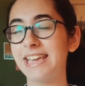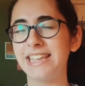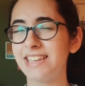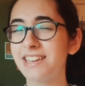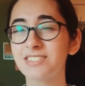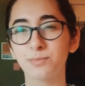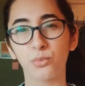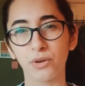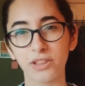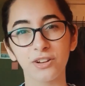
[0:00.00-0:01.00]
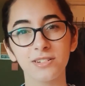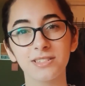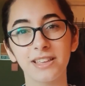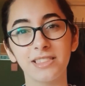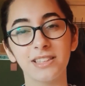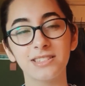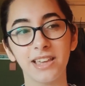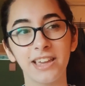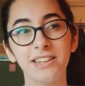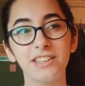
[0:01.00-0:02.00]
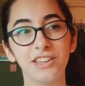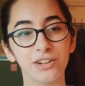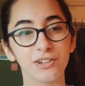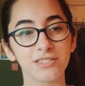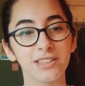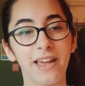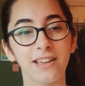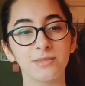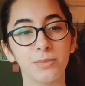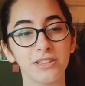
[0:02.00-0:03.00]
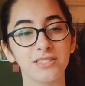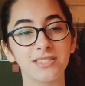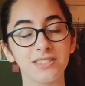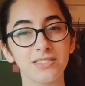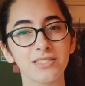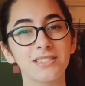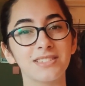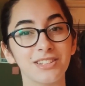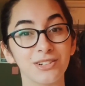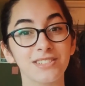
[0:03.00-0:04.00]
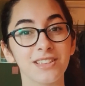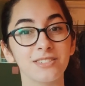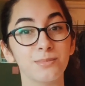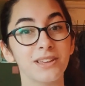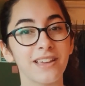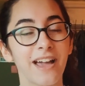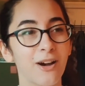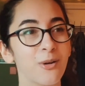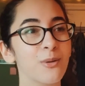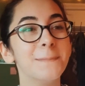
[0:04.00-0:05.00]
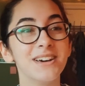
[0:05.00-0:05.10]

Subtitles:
any spoilers in the 10 years it has been since this series has been out,